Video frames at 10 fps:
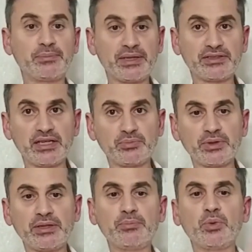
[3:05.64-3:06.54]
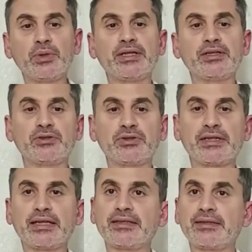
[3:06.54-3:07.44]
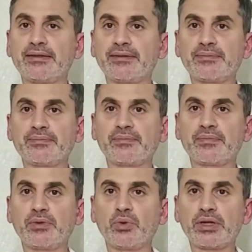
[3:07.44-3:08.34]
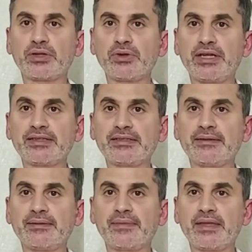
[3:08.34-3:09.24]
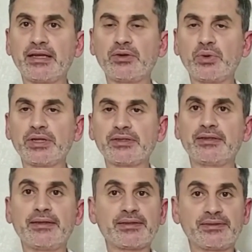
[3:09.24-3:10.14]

meantime, we can pour these into sinks, toilet drains, and toilets.